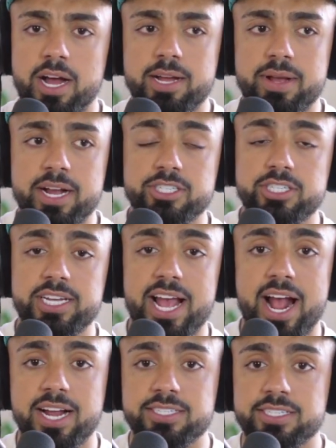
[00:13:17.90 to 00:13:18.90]
I'm actually
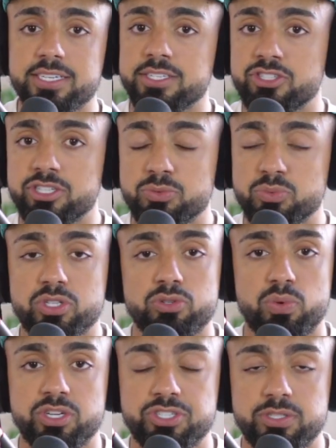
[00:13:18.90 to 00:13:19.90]
asking a genuine
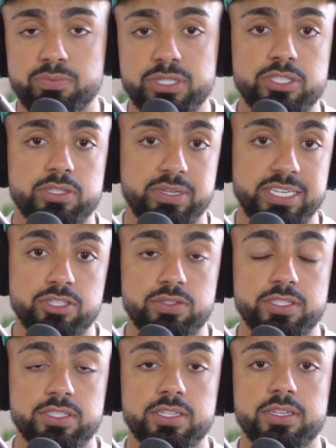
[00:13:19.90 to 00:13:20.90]
question because I'm
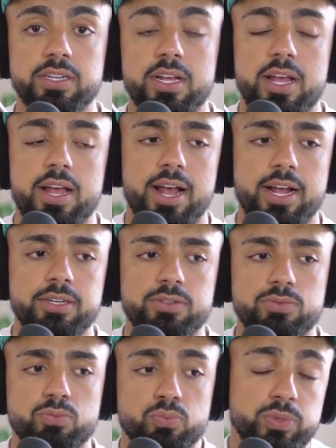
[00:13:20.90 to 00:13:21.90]
interested. And
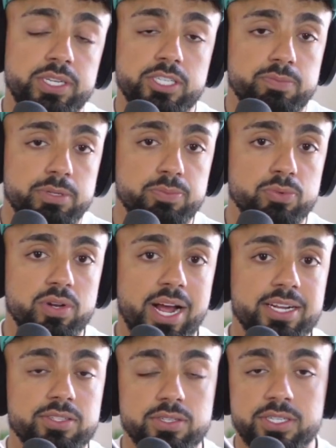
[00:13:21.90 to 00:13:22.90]
we as people
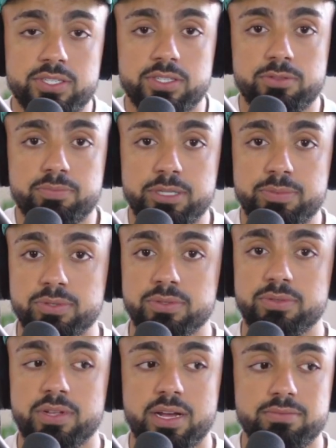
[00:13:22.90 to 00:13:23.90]
like to listen to people
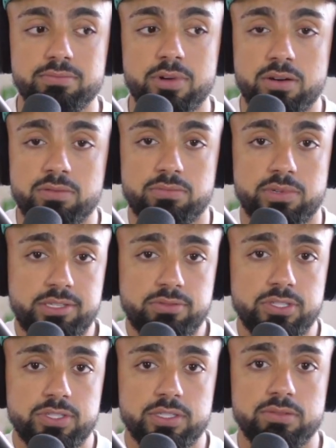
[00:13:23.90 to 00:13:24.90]
that are
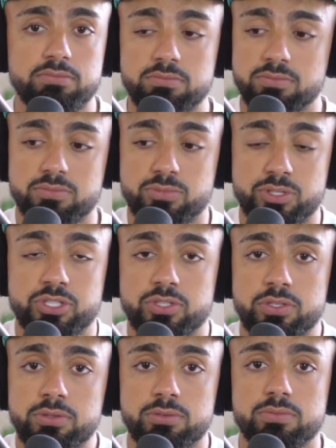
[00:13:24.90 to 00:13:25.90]
interested. We just
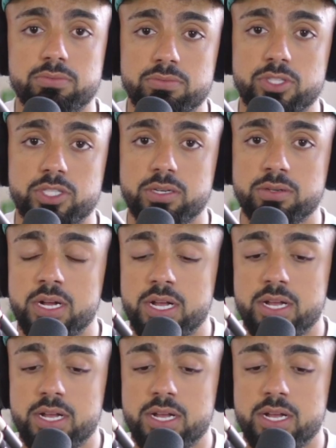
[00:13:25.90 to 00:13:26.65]
do. So